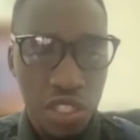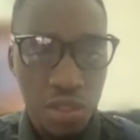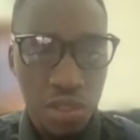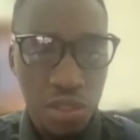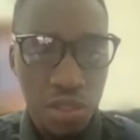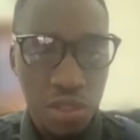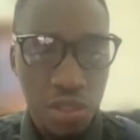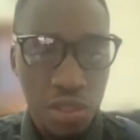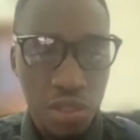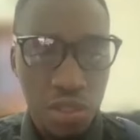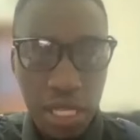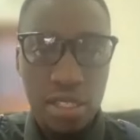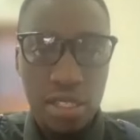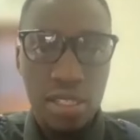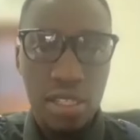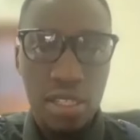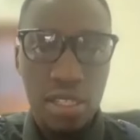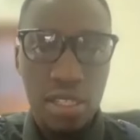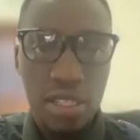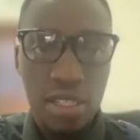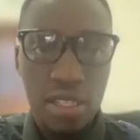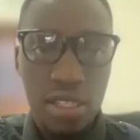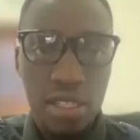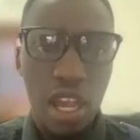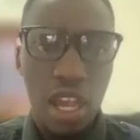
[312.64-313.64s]
of our
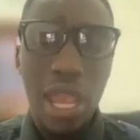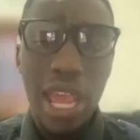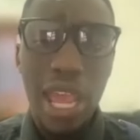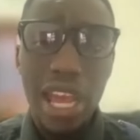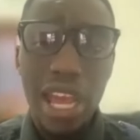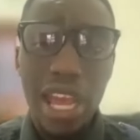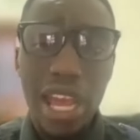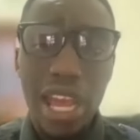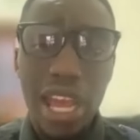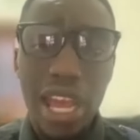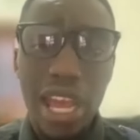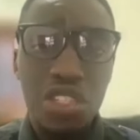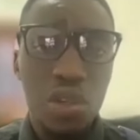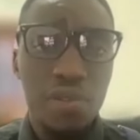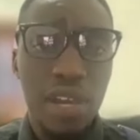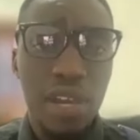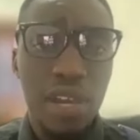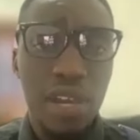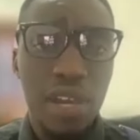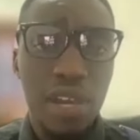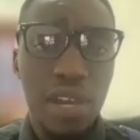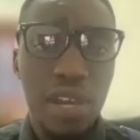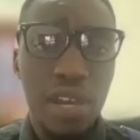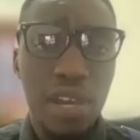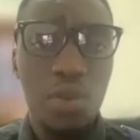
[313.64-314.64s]
speakers. We had
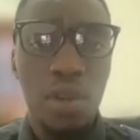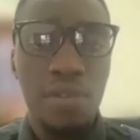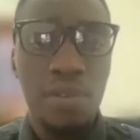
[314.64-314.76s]
two